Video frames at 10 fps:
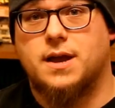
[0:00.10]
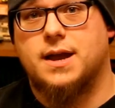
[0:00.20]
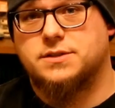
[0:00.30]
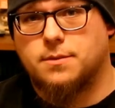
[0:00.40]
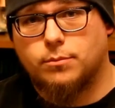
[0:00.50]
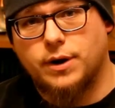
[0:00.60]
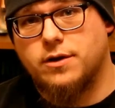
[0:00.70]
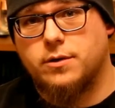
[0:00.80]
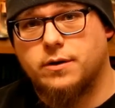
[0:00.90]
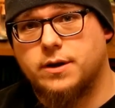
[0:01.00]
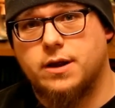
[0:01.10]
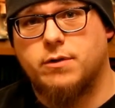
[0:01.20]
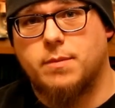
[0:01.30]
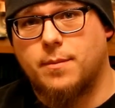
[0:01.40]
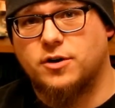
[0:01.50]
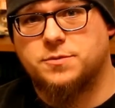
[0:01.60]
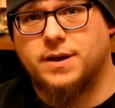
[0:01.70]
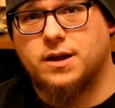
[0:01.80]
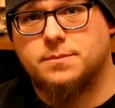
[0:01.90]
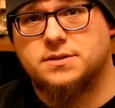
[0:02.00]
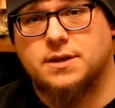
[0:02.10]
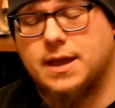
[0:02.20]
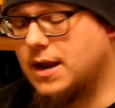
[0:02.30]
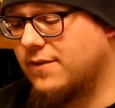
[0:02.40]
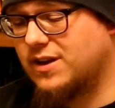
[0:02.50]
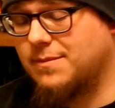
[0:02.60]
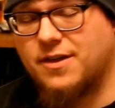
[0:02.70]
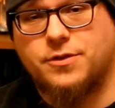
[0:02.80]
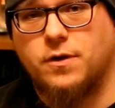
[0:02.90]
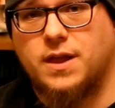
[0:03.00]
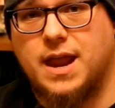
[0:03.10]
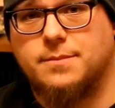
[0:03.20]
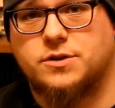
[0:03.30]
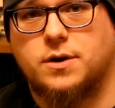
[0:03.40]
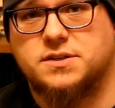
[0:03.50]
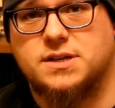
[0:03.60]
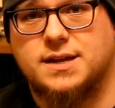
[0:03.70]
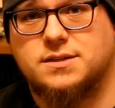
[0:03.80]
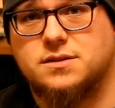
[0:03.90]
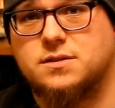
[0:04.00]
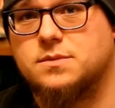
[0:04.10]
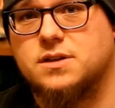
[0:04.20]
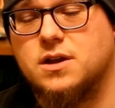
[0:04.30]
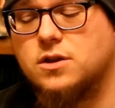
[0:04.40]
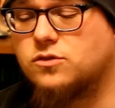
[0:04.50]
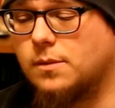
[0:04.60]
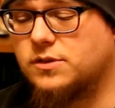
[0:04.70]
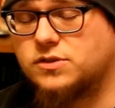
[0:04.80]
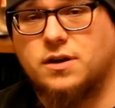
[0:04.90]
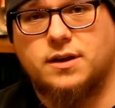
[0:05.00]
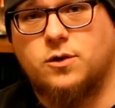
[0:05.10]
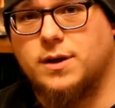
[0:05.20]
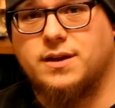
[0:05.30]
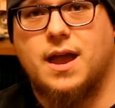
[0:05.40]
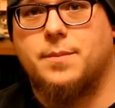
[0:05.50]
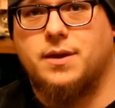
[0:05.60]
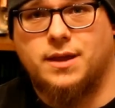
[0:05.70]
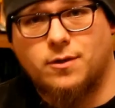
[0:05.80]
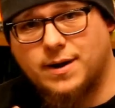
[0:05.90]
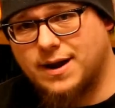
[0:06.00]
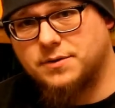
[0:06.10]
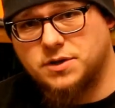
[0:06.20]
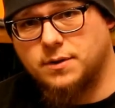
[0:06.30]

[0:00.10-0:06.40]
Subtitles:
up guys, Brando here again with my March pickups, and I've got about 30 games across 9 systems, so I'm just going to quit yapping and get right down